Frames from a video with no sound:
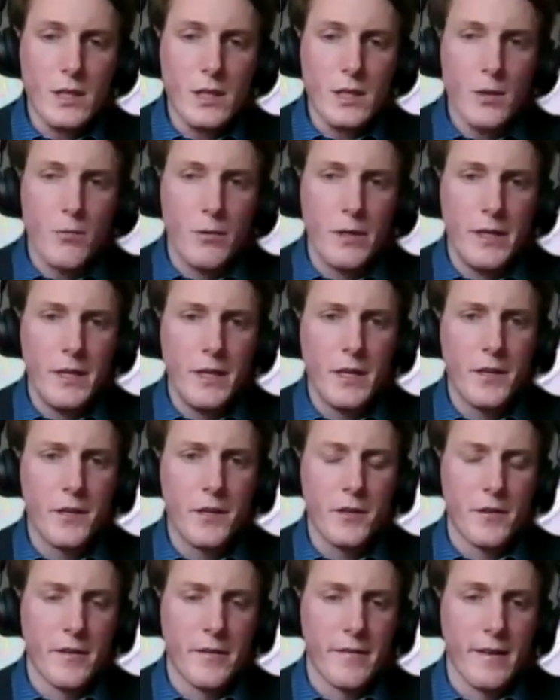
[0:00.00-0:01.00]
we needed to
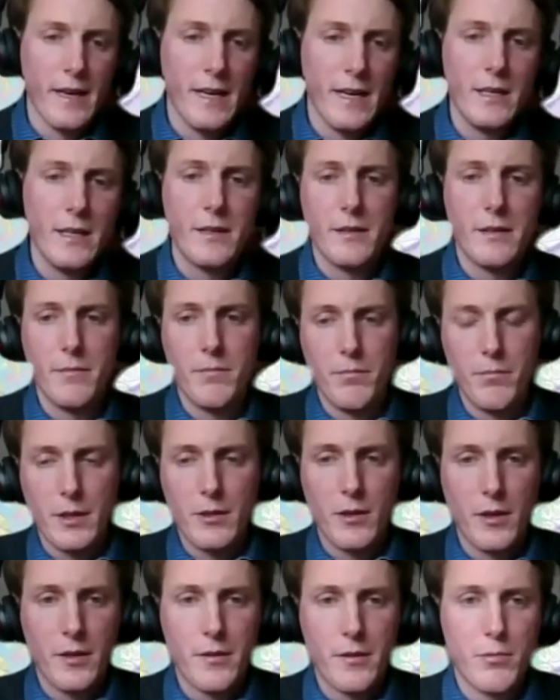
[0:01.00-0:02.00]
decide,
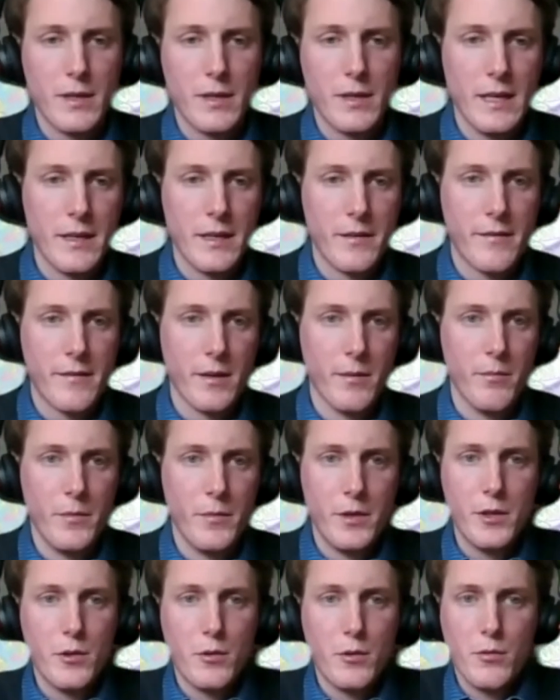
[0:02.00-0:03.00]
because we had some
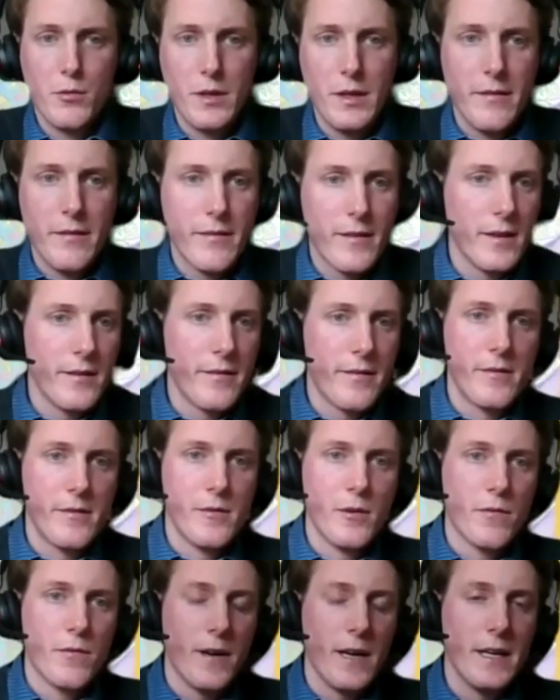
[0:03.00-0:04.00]
new insights,
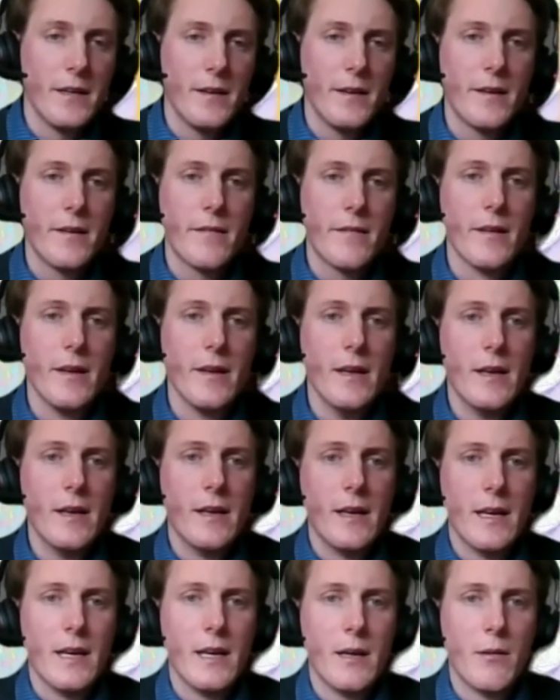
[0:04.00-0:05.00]
new findings,
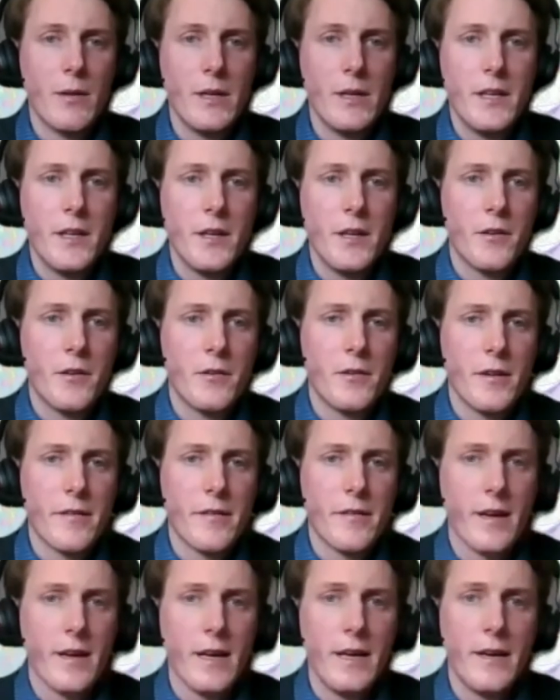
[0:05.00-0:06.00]
we needed to
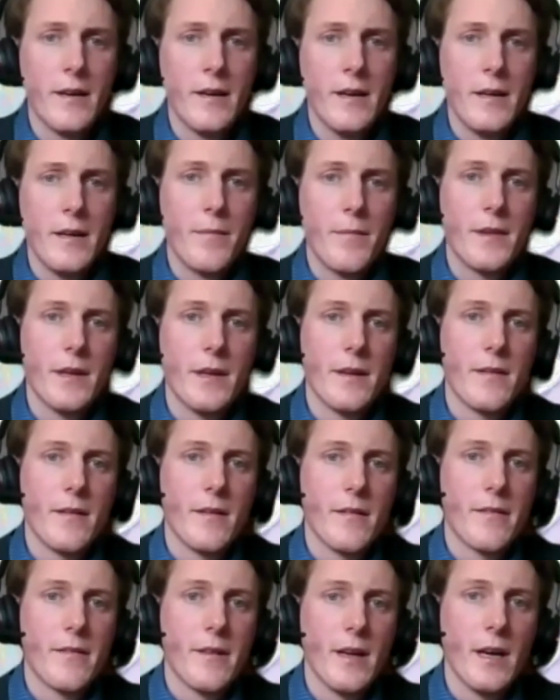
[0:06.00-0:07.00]
decide that
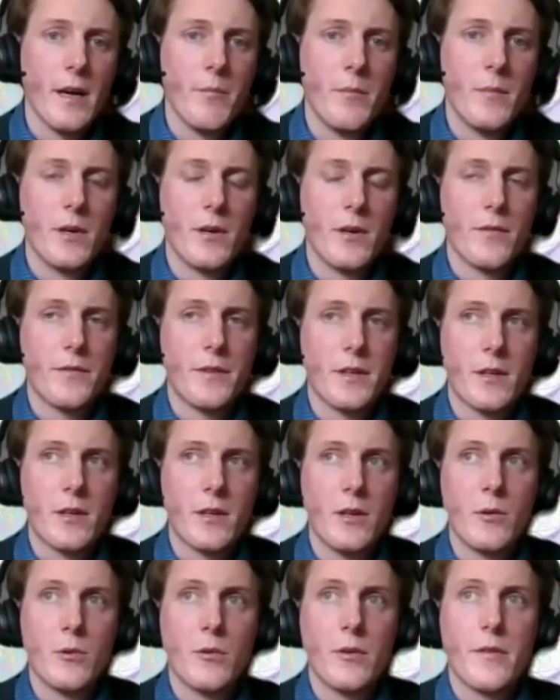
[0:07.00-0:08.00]
some of the
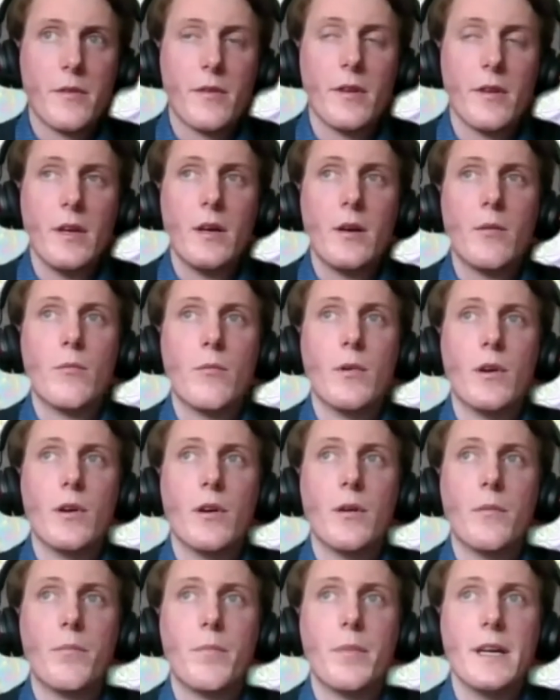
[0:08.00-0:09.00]
codes
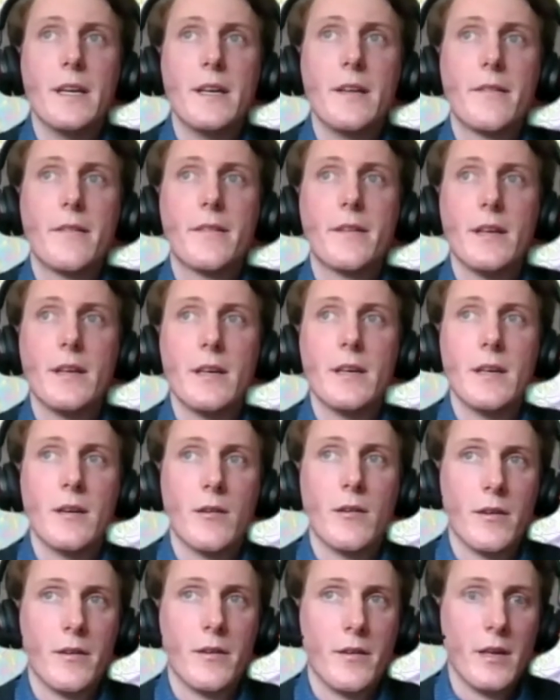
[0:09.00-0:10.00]
were based
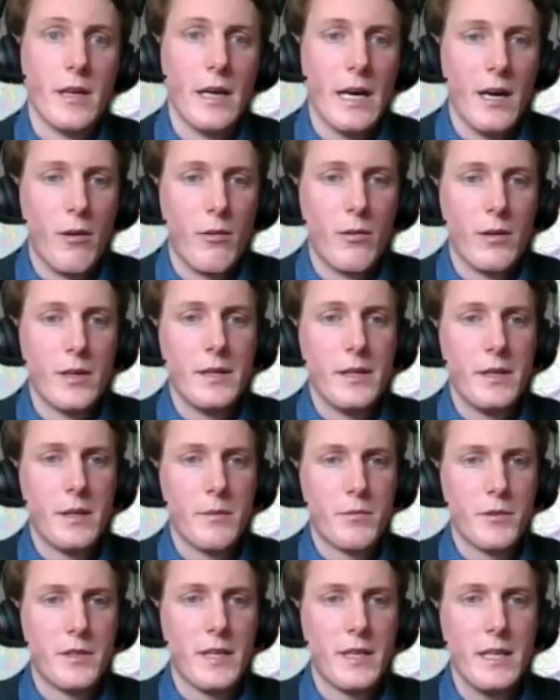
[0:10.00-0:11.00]
on our
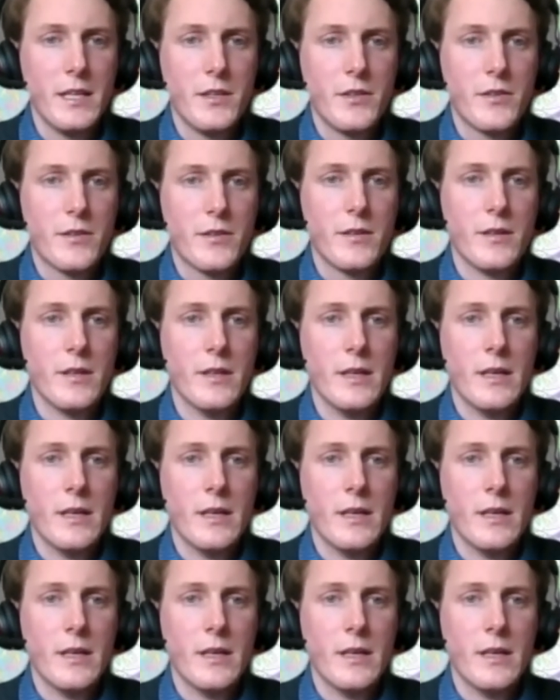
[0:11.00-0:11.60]
interpretation,